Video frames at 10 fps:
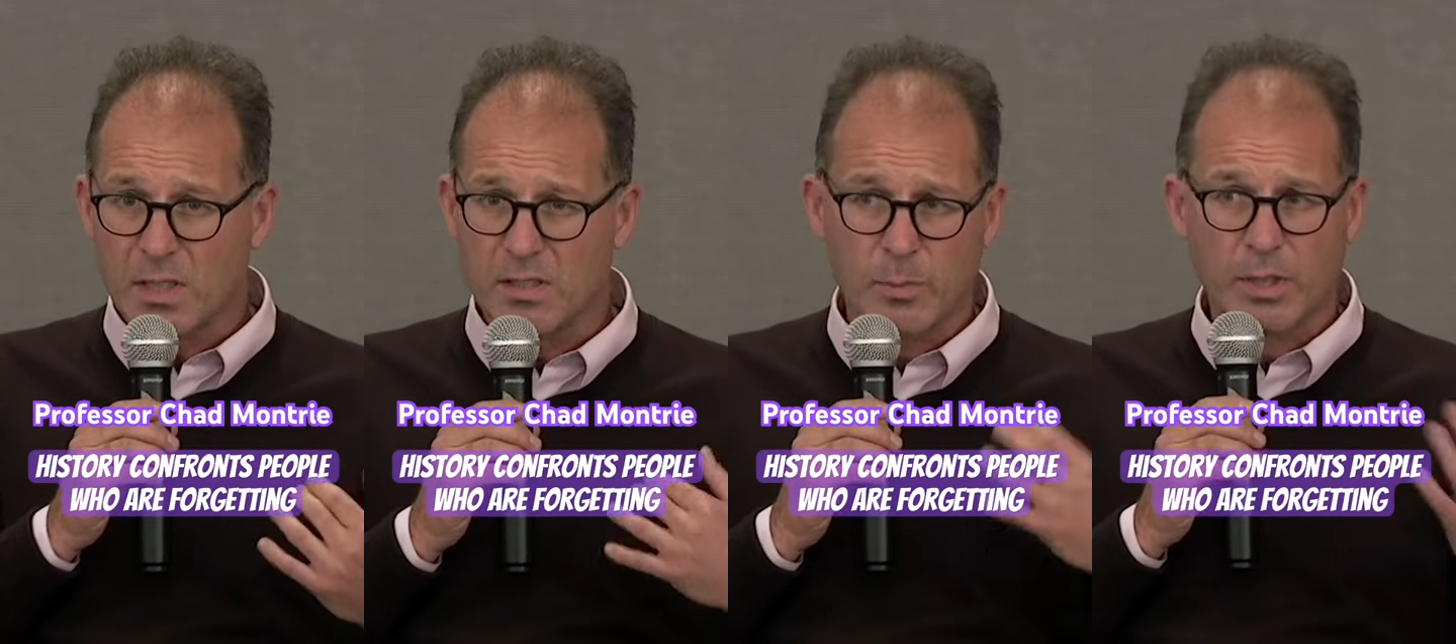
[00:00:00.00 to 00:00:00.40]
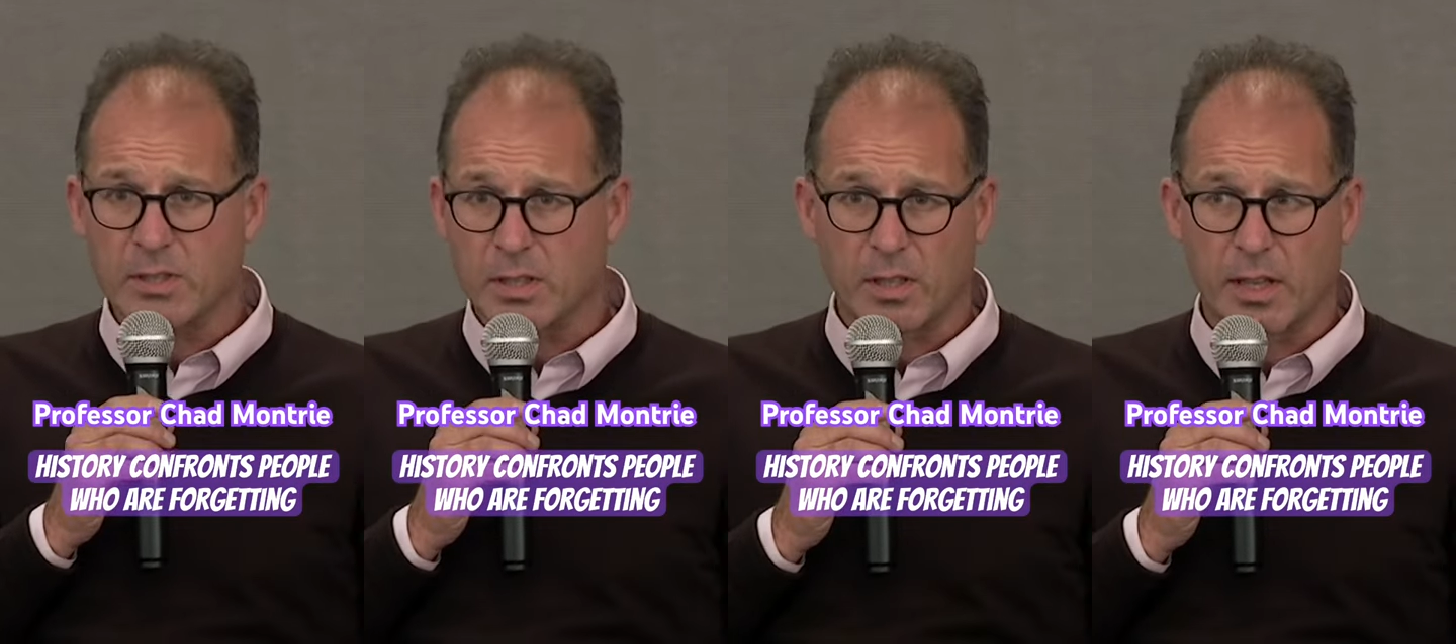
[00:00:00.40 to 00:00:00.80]
simply
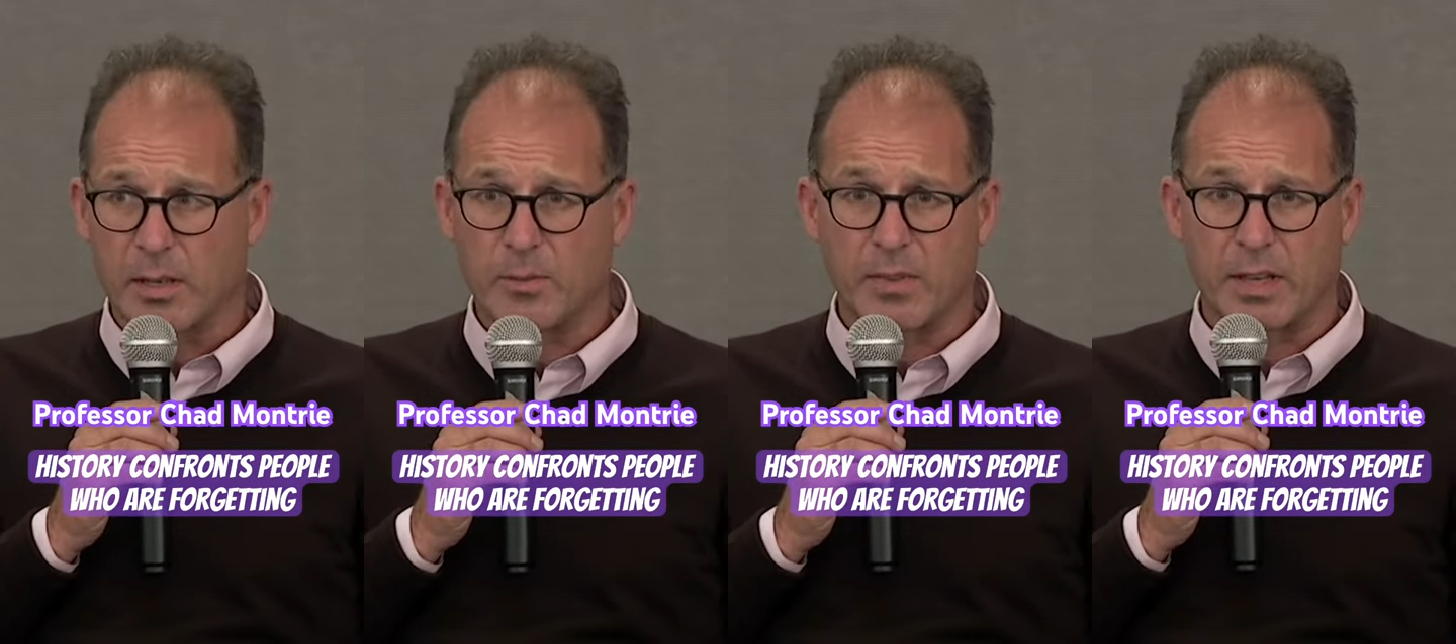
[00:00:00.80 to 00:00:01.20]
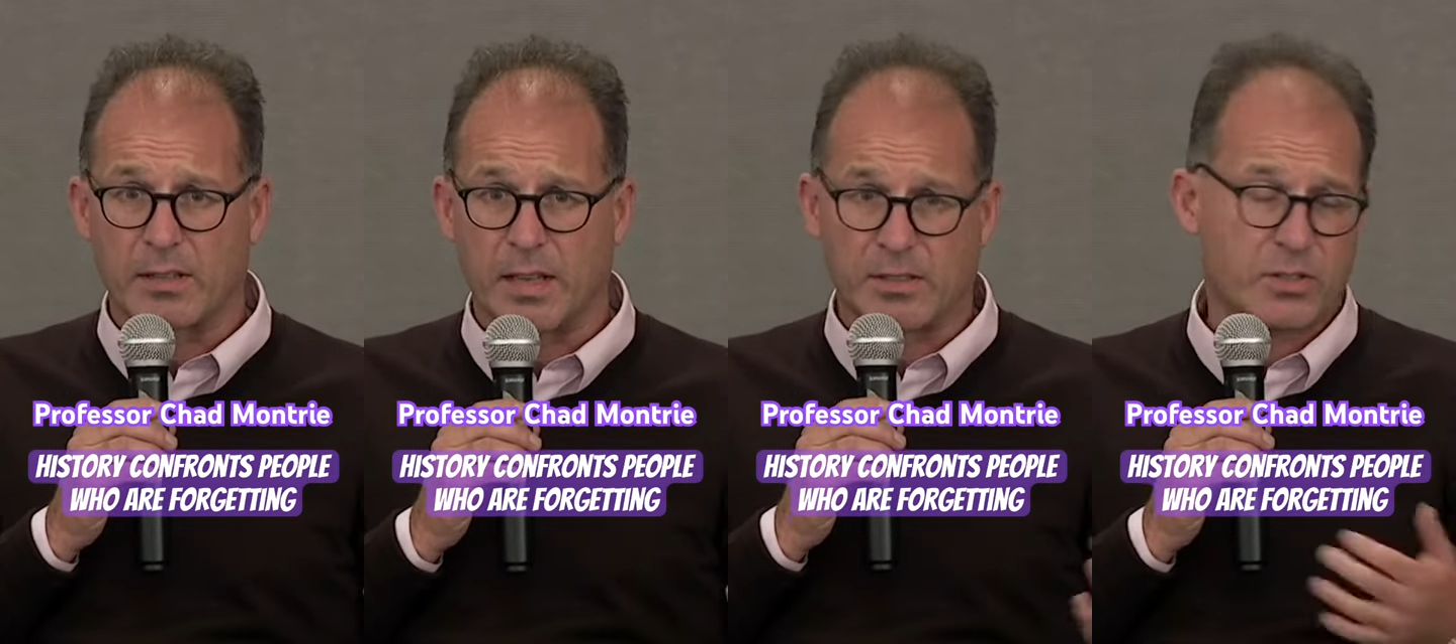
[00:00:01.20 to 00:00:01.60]
to claim
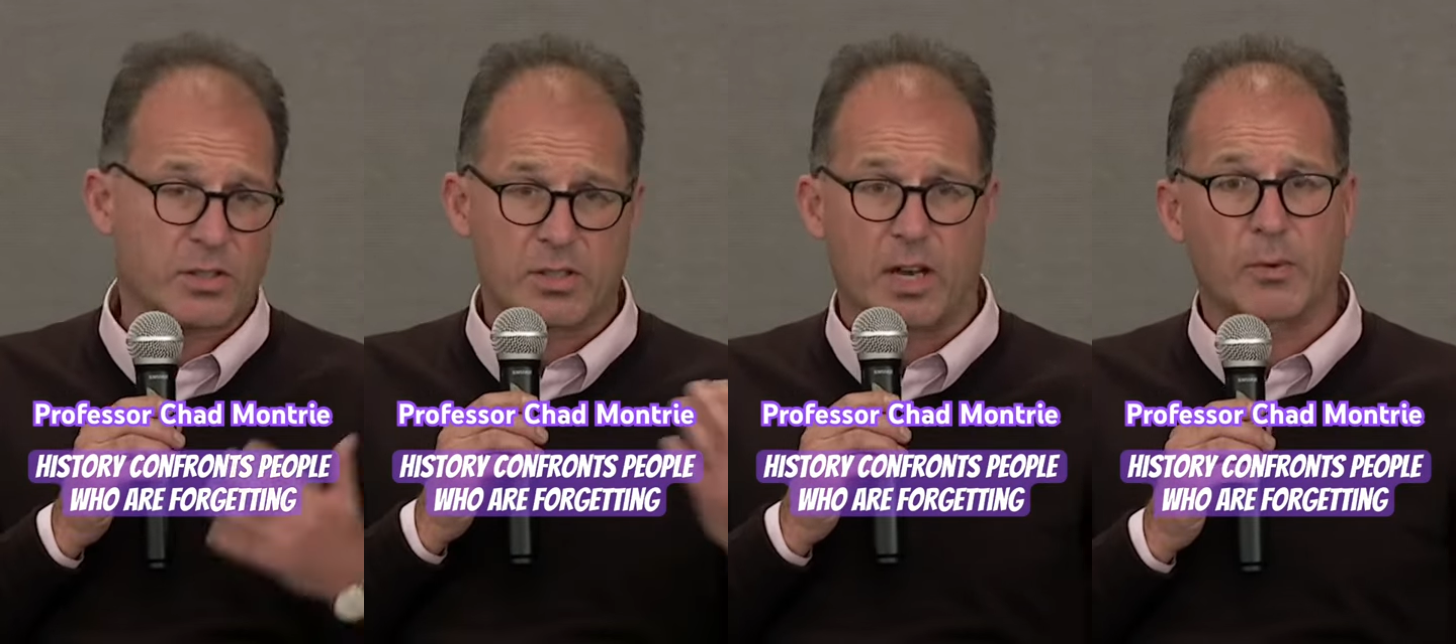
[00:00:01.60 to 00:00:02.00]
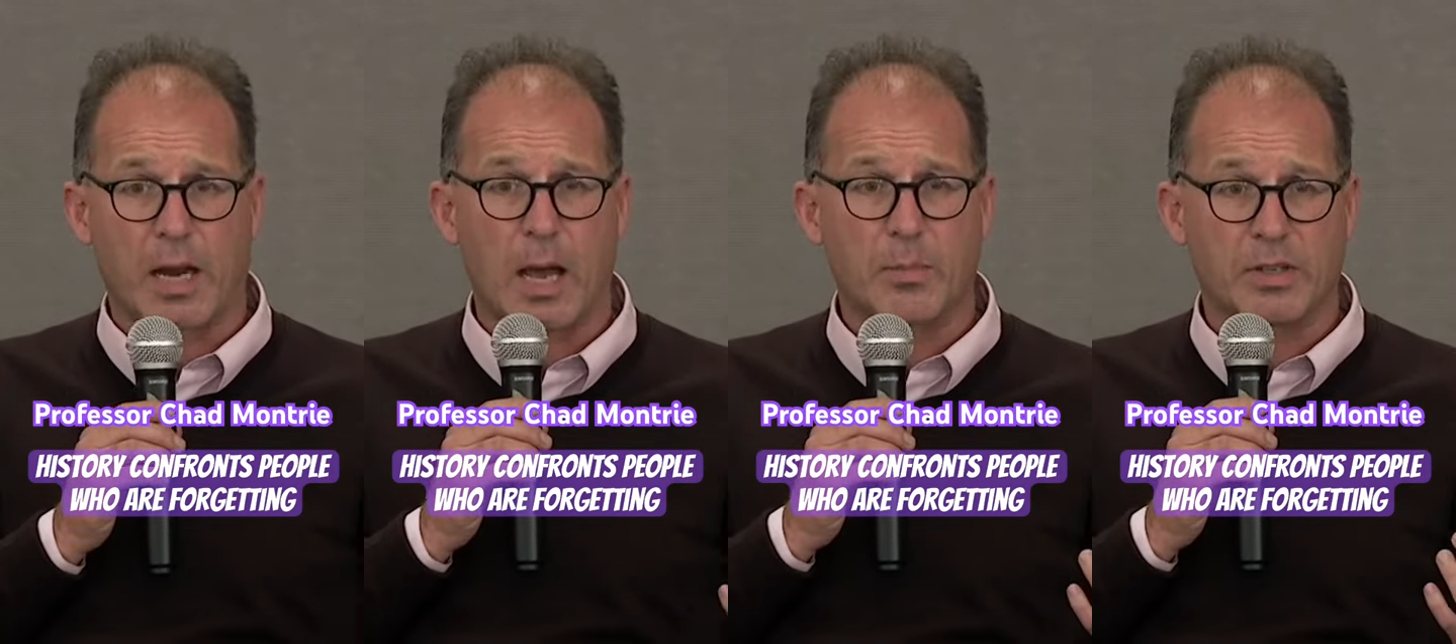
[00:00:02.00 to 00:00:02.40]
that that's just not what
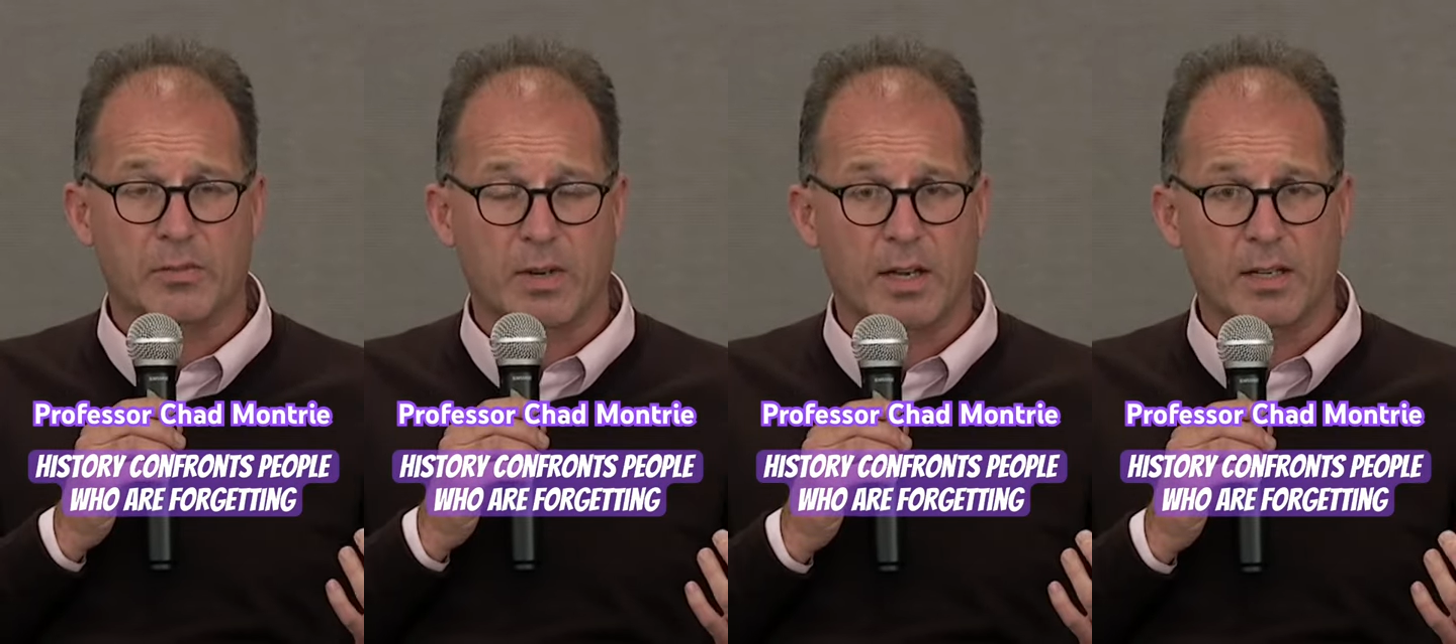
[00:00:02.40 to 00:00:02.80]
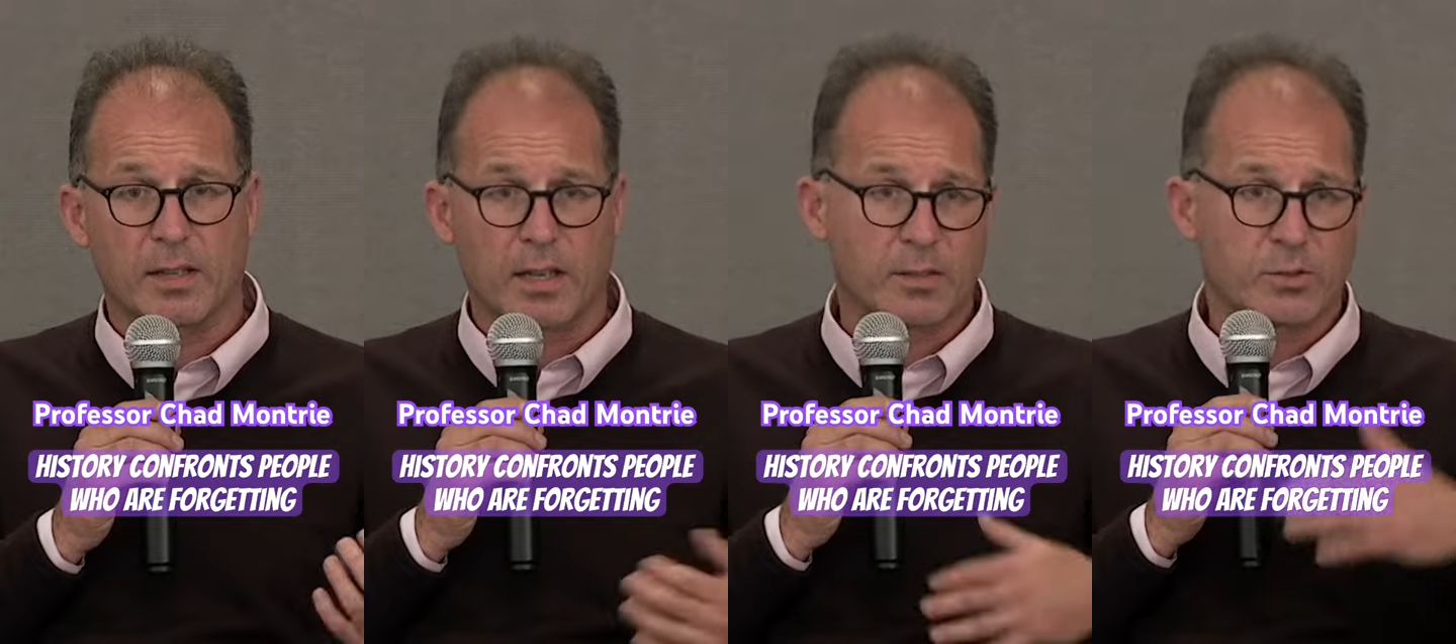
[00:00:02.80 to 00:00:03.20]
happened, right?
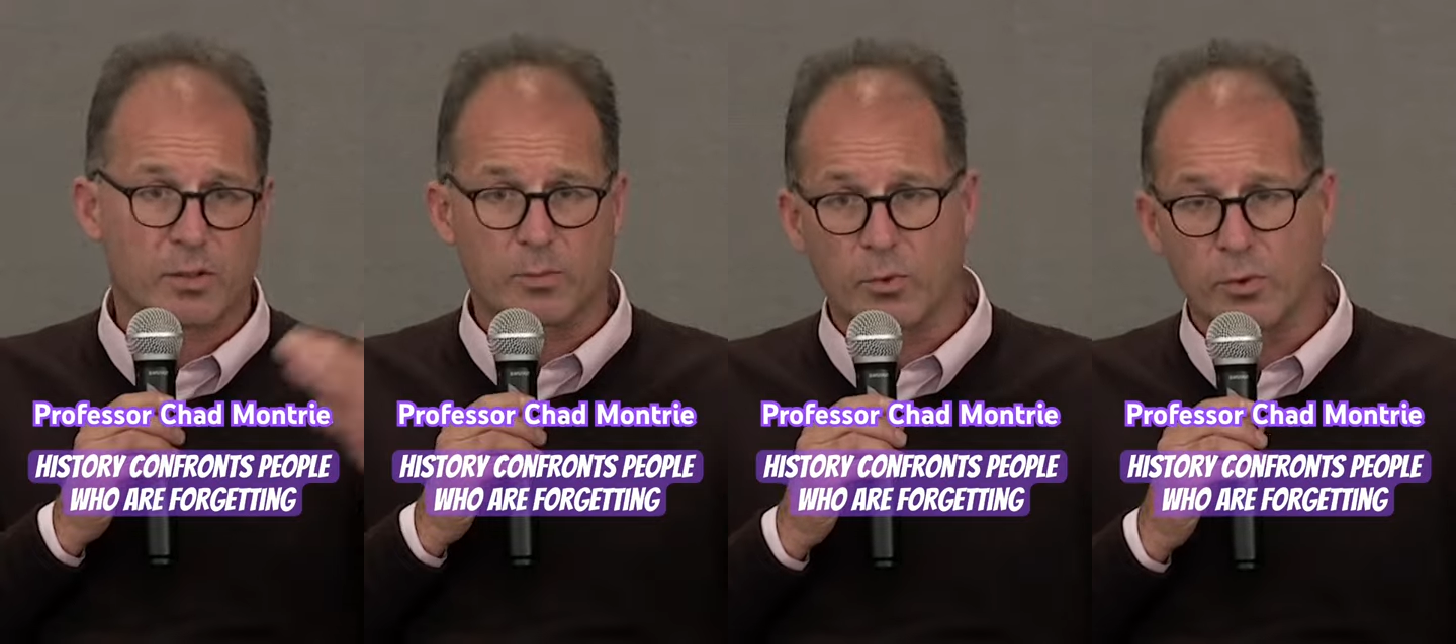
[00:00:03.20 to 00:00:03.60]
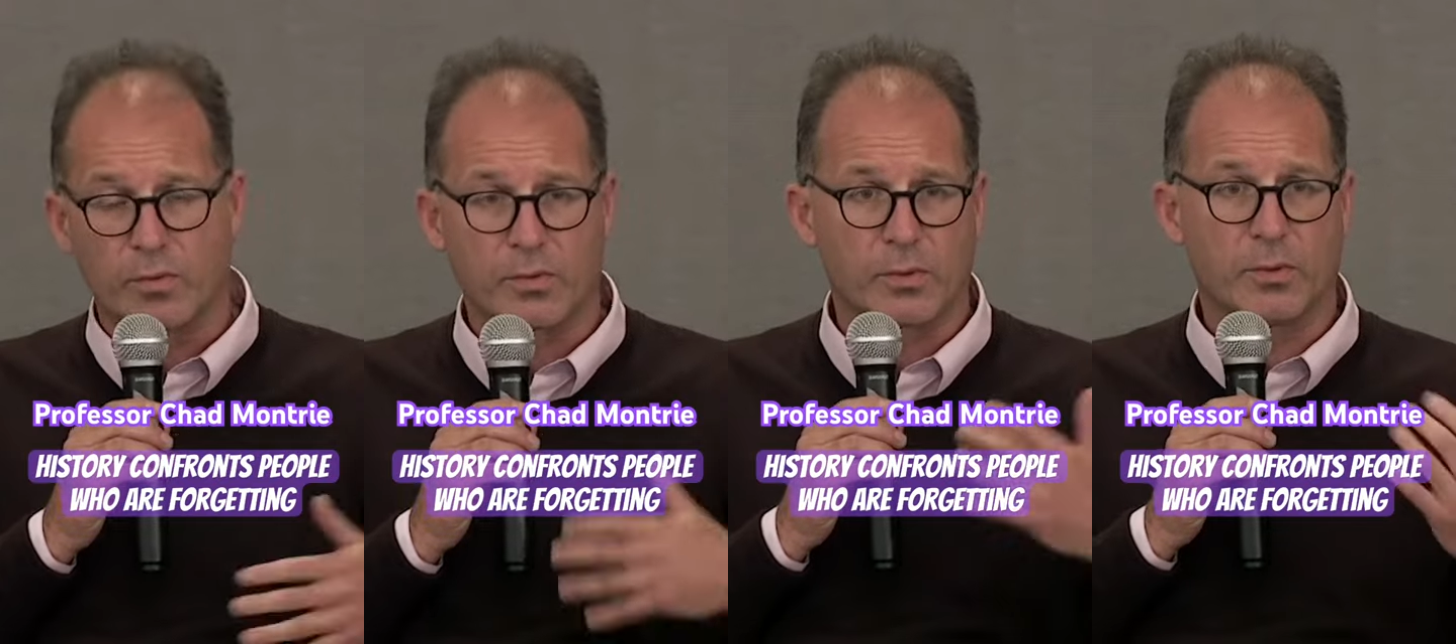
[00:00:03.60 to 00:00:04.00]
And they can sort of
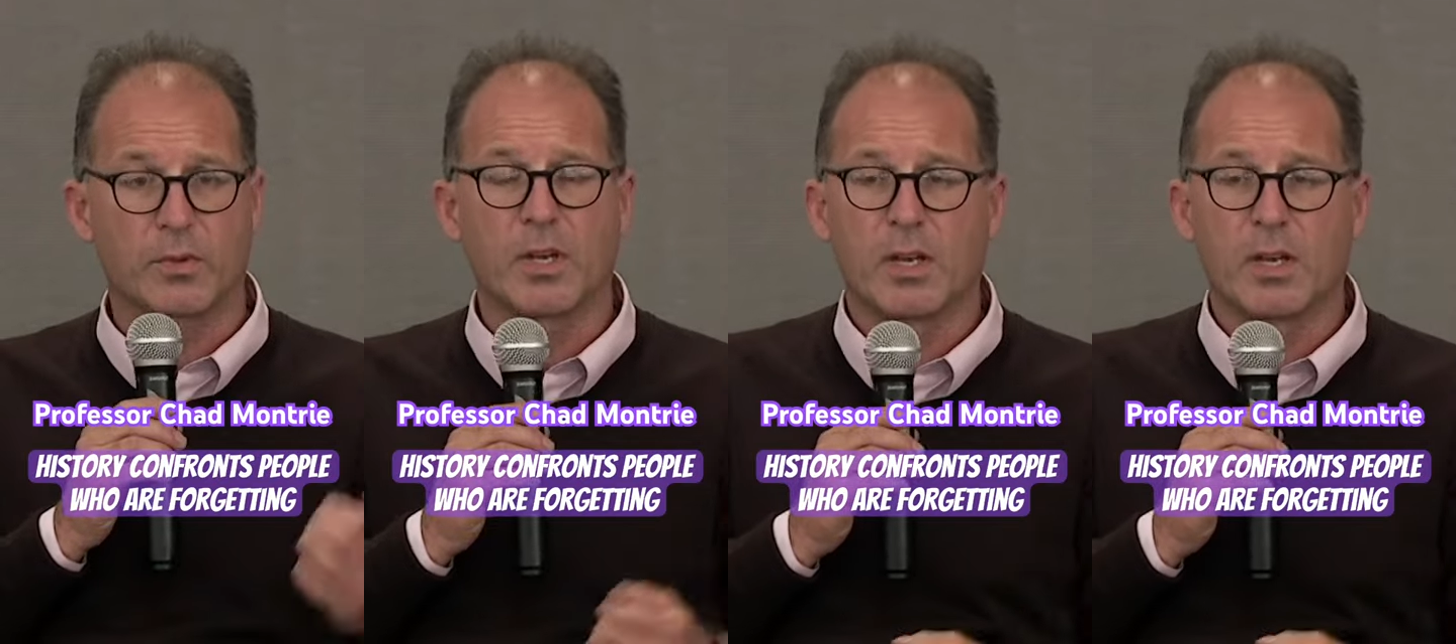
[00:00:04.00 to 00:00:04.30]
move through